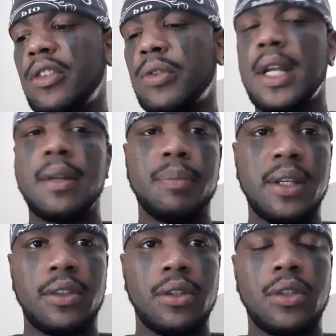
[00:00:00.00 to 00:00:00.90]
trade and
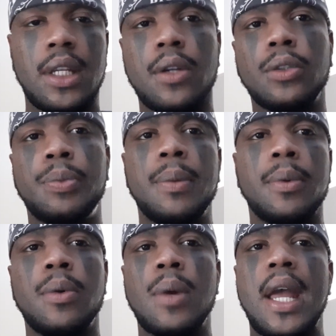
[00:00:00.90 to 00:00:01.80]
business. And those
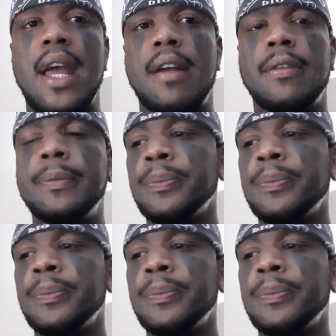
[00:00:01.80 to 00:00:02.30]
people who have